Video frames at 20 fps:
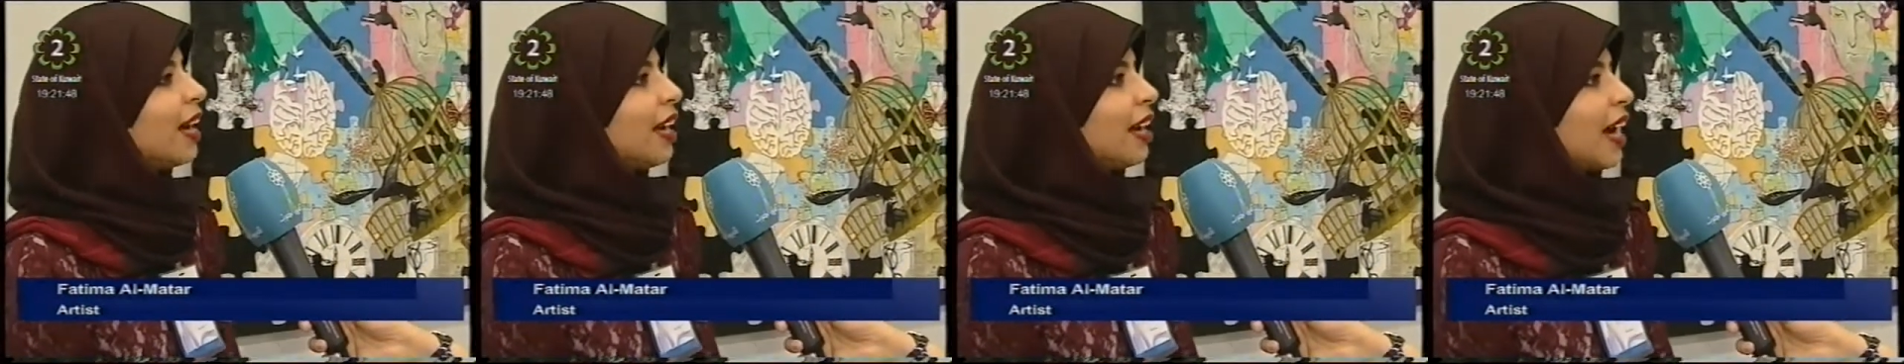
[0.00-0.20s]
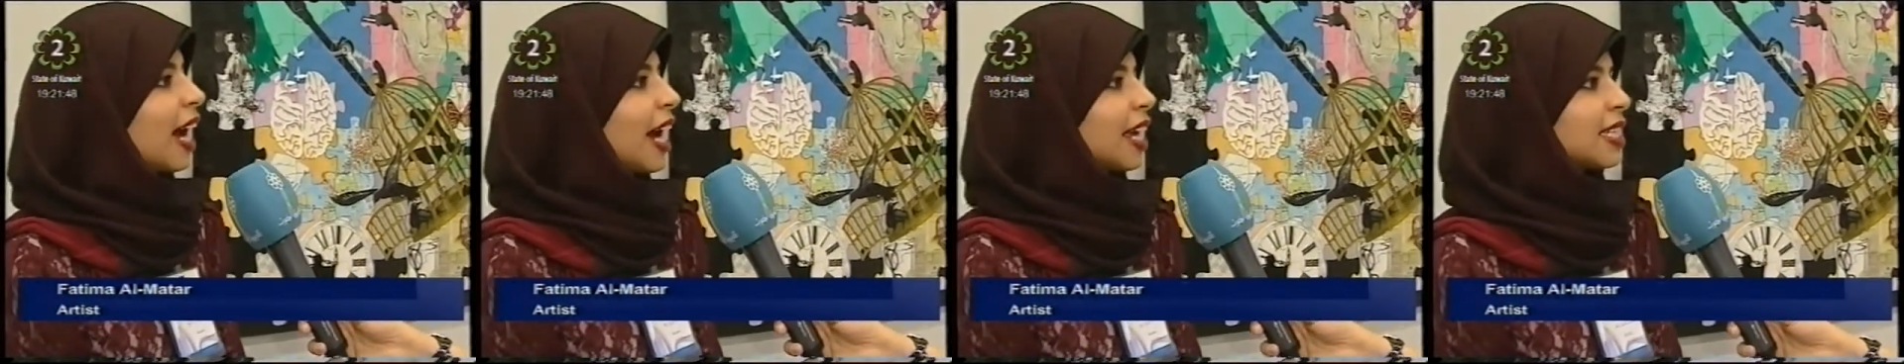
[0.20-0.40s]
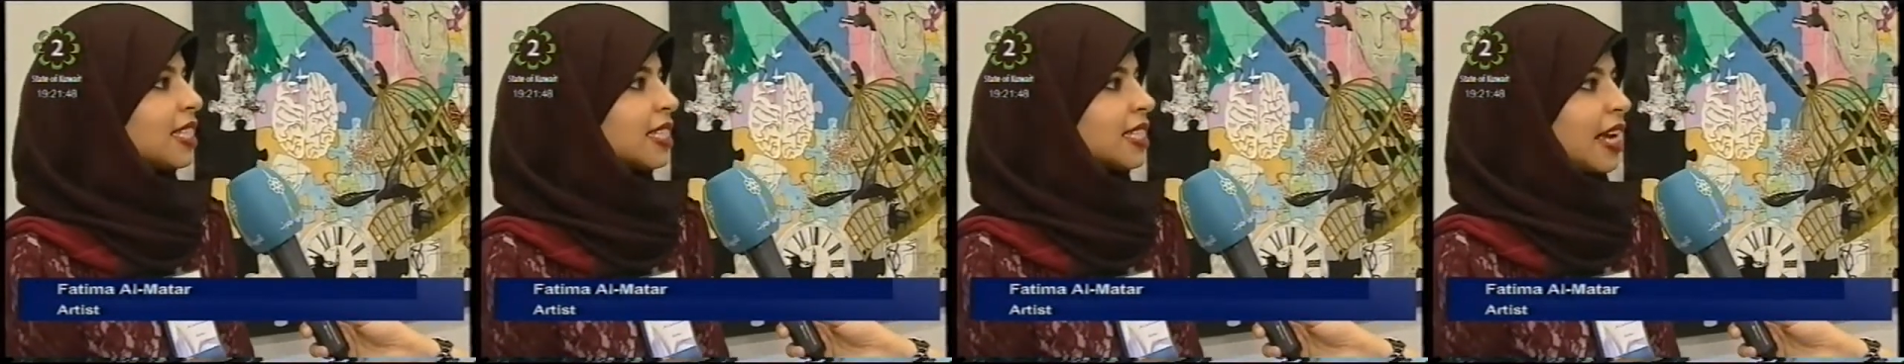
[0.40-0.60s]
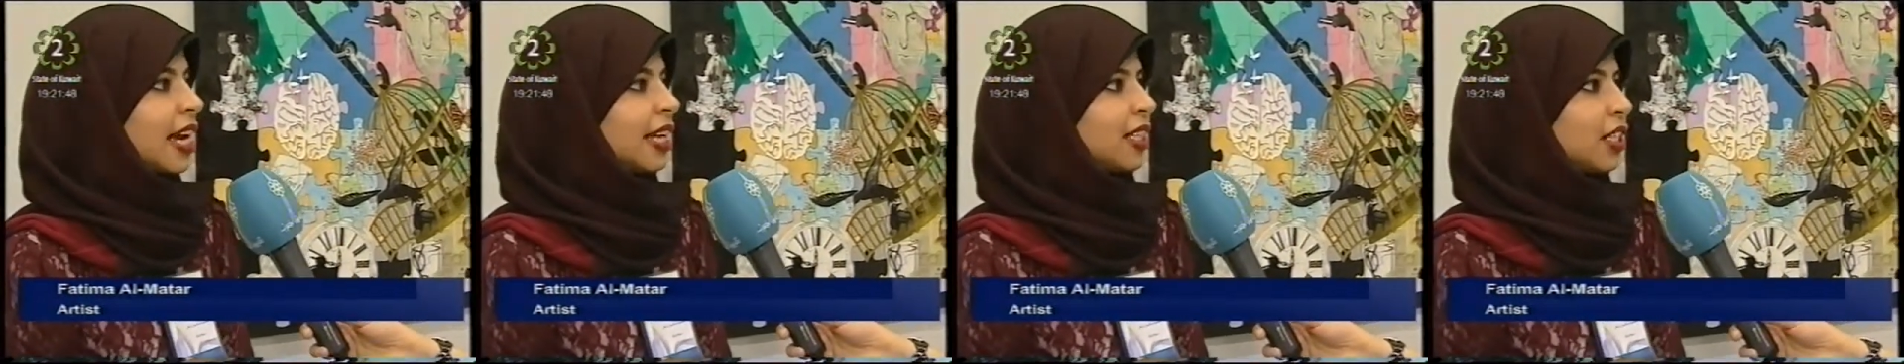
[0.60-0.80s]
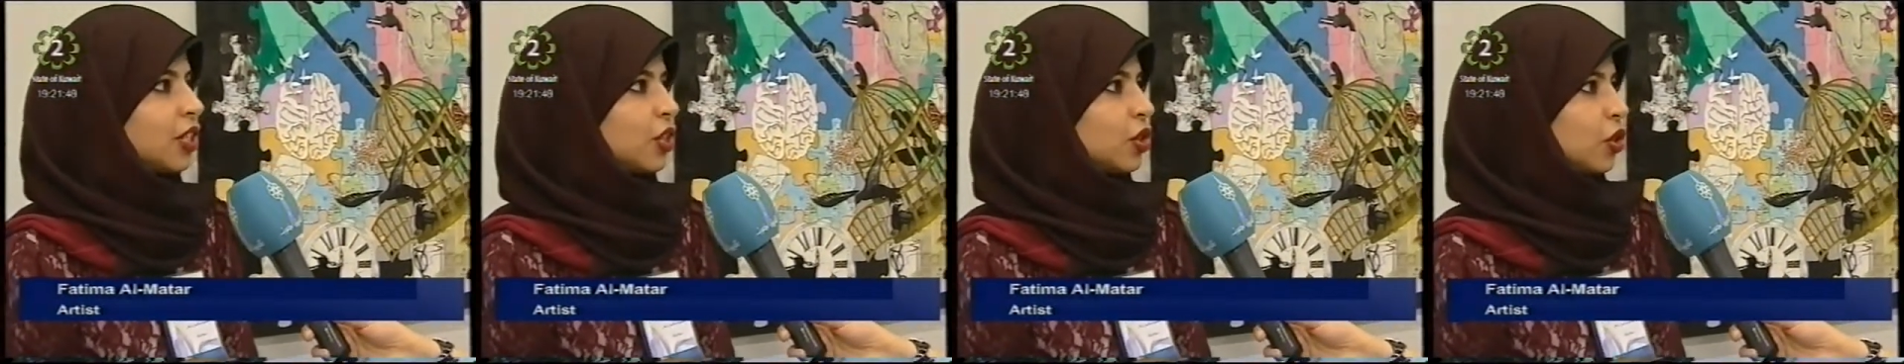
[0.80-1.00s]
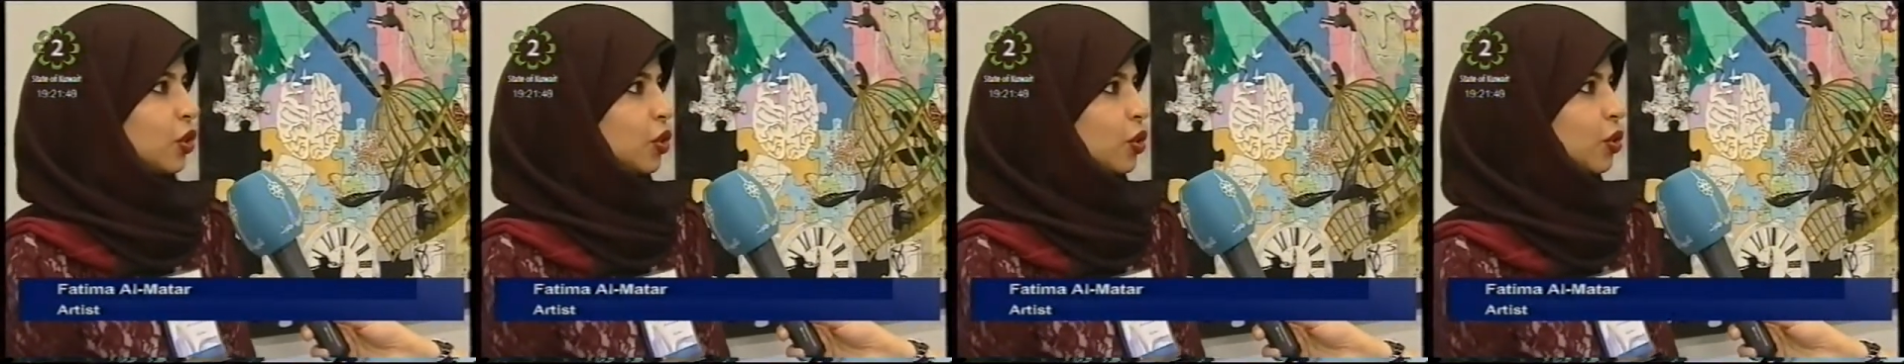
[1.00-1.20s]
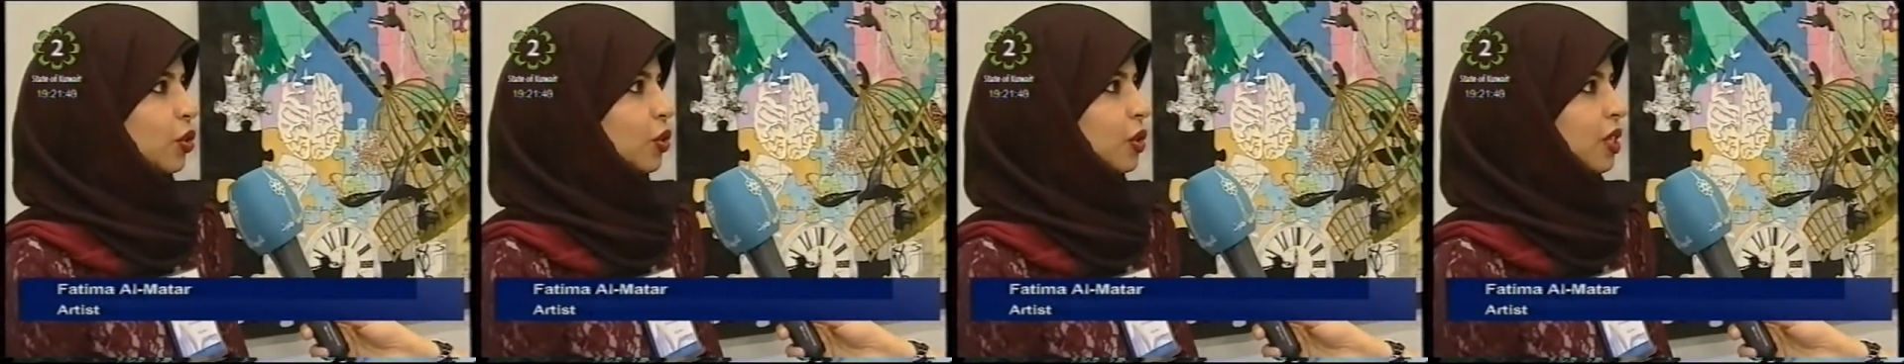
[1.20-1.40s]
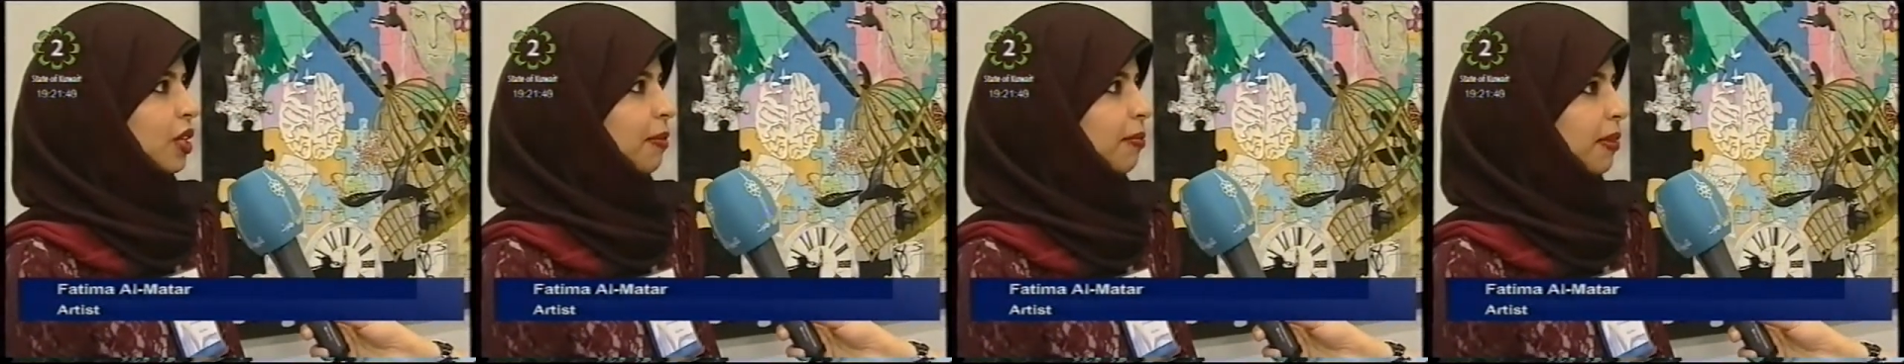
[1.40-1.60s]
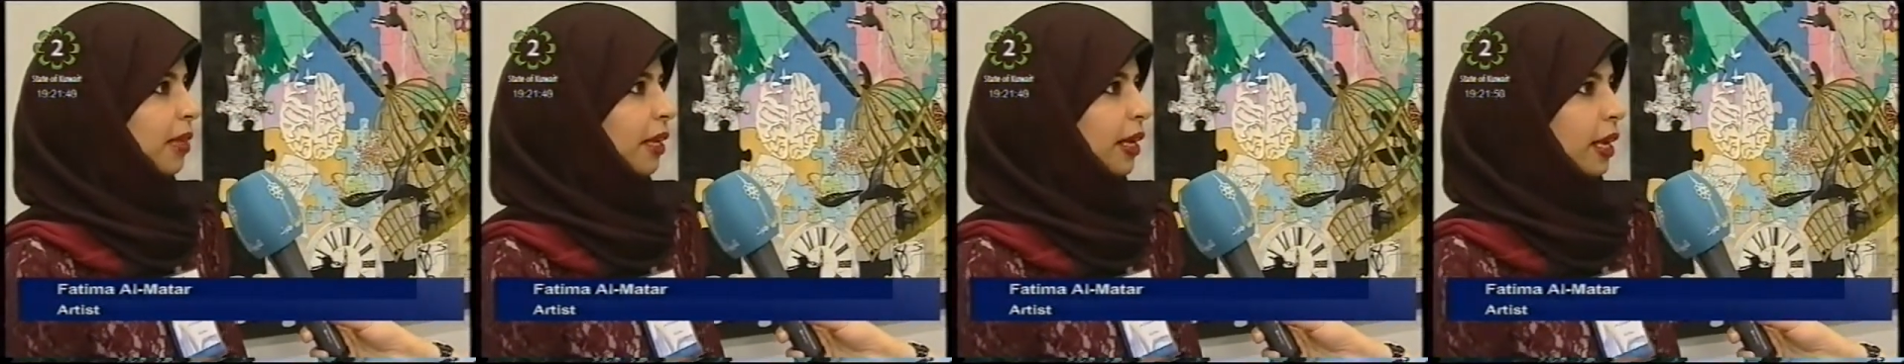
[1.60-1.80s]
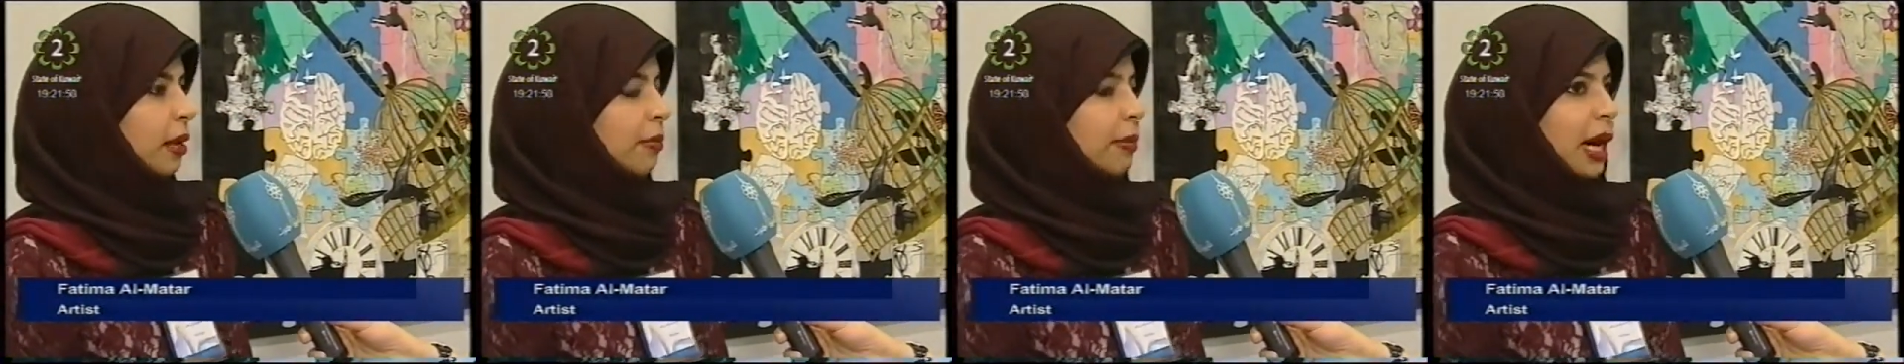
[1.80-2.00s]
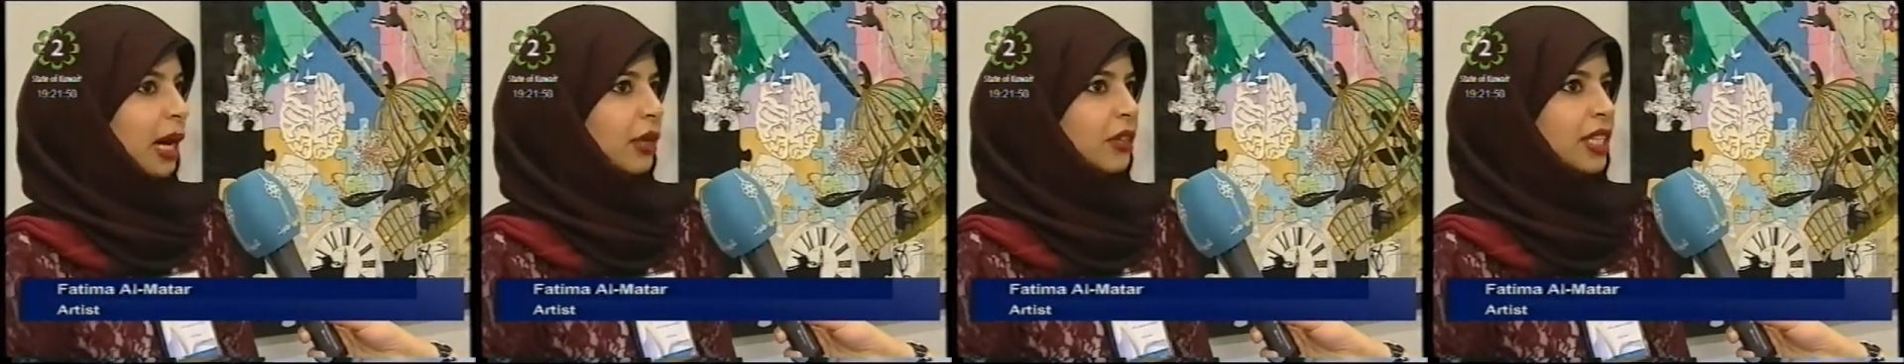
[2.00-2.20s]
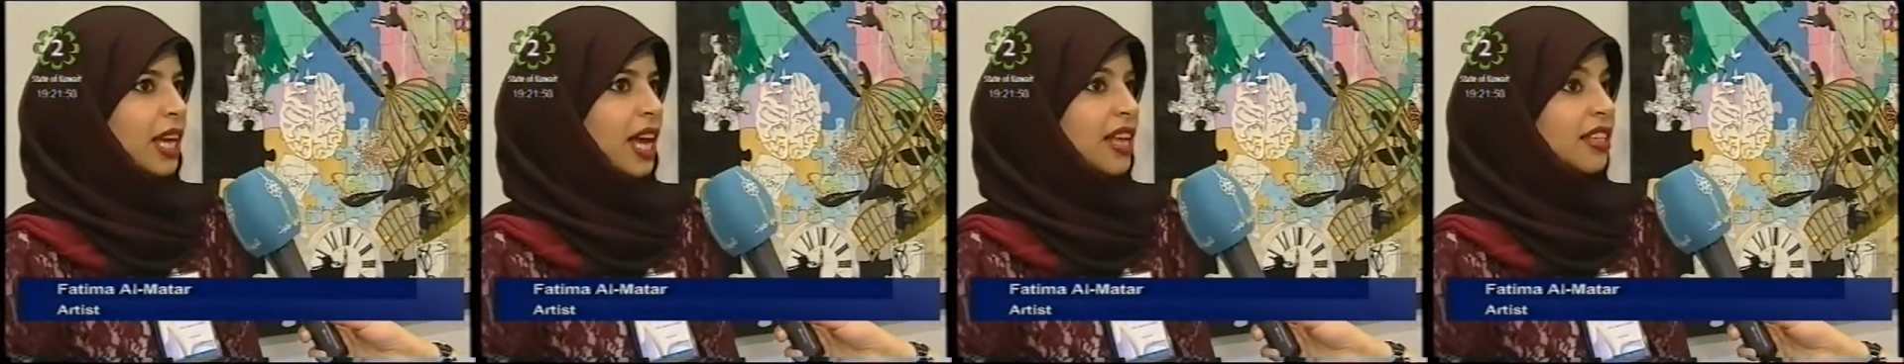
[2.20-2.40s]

I decided to do something about